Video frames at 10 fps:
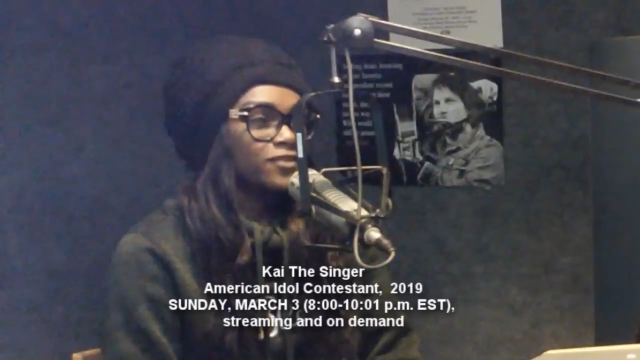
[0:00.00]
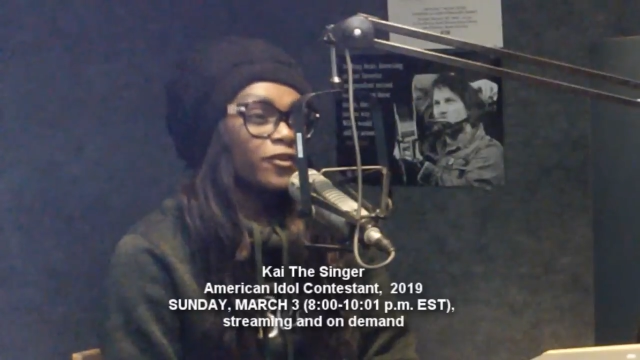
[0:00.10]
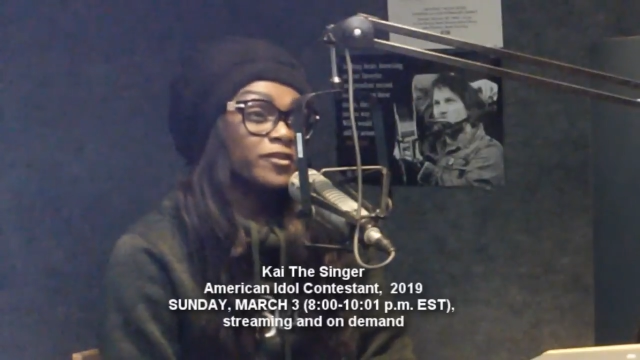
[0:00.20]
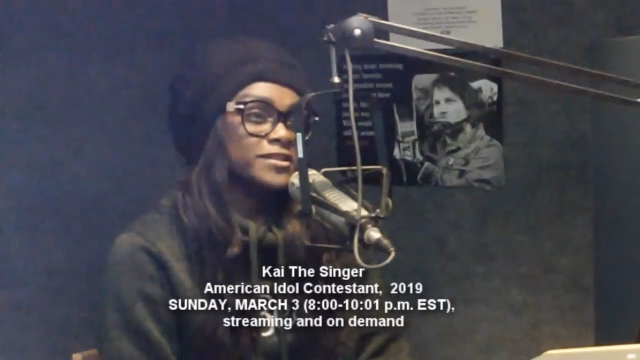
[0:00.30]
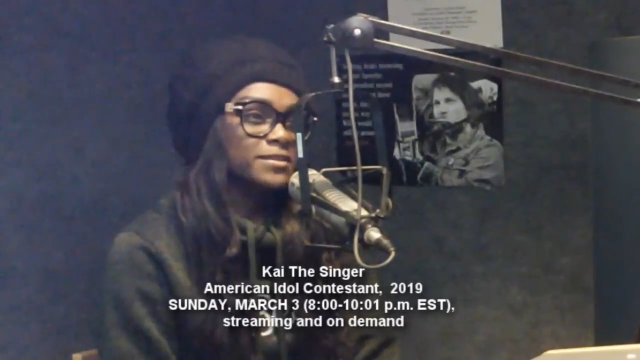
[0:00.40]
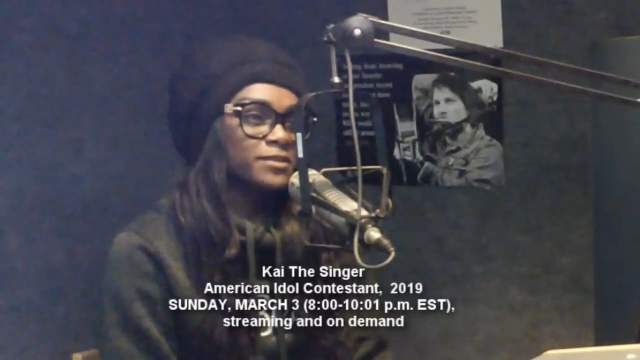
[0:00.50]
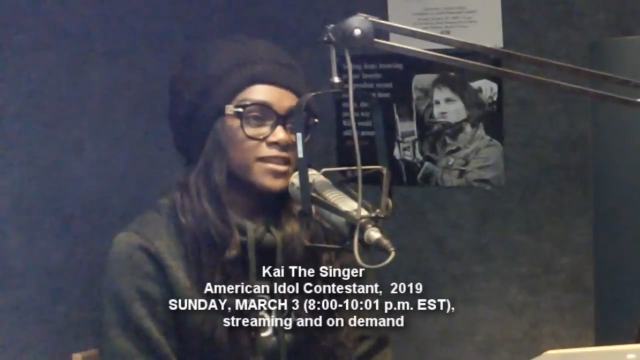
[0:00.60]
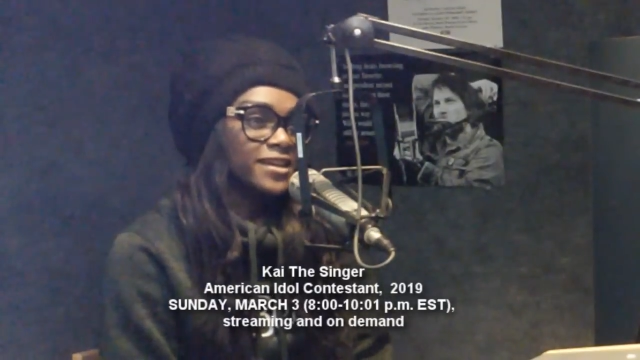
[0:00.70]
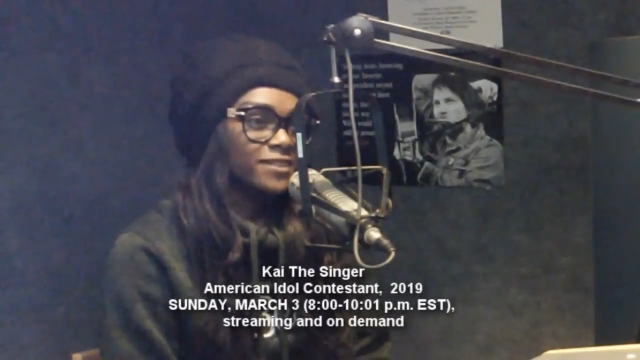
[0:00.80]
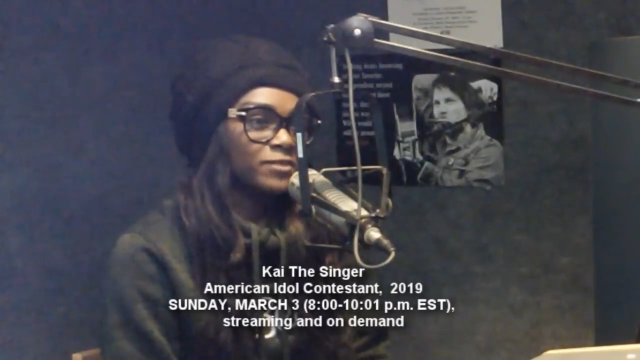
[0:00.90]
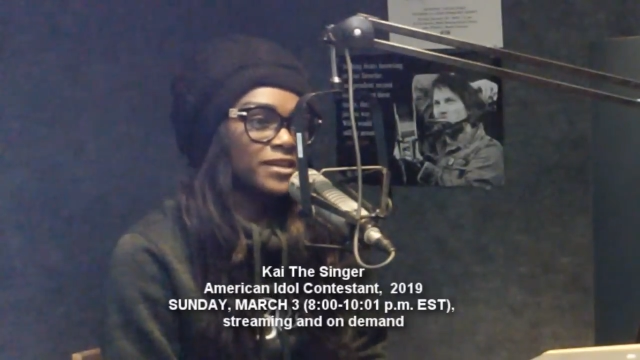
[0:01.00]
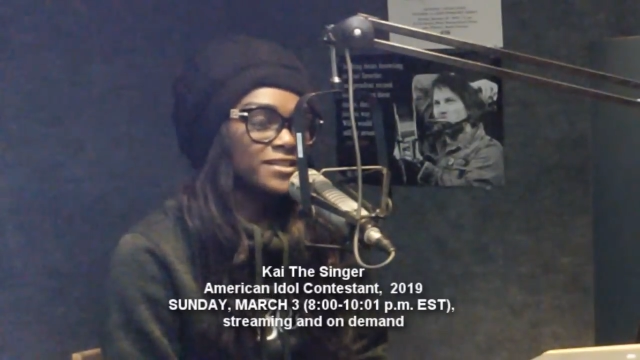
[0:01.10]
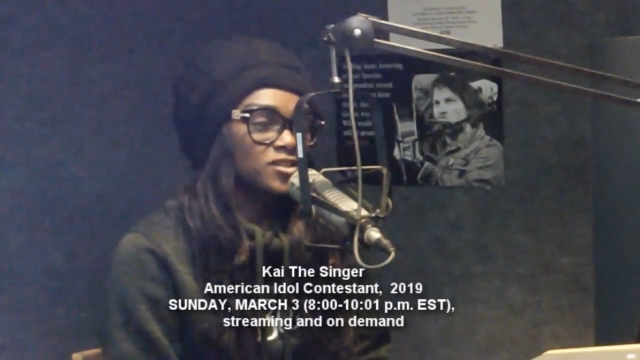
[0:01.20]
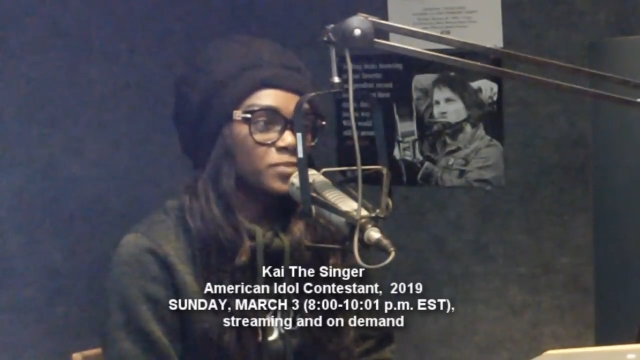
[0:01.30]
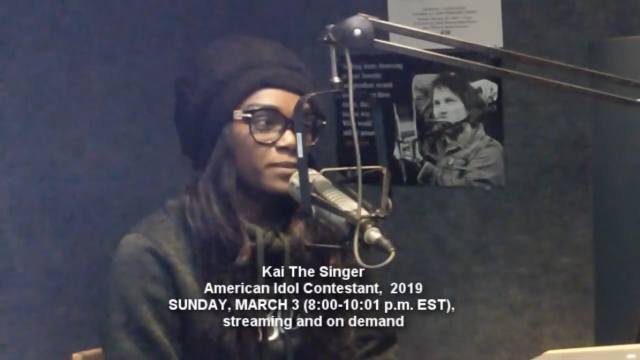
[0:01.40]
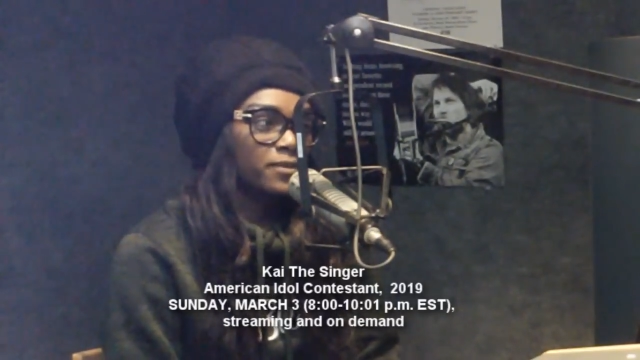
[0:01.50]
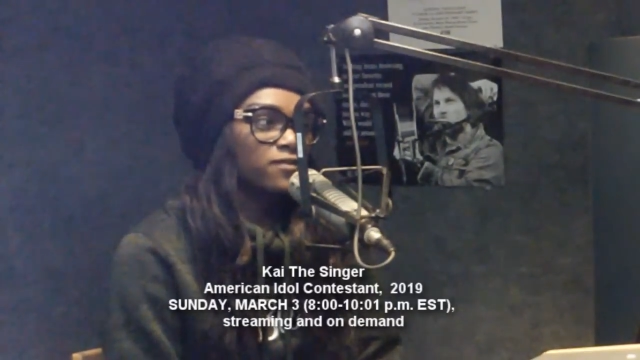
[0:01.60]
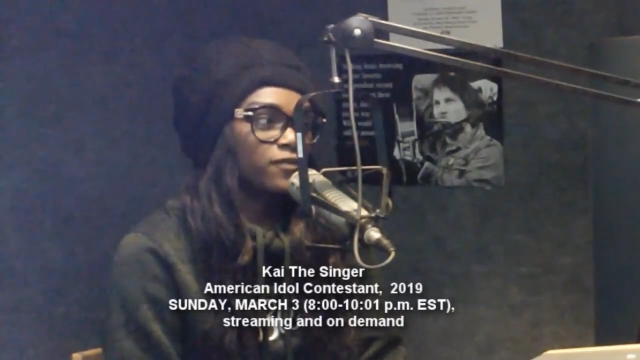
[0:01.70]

it's very intimidating because there's people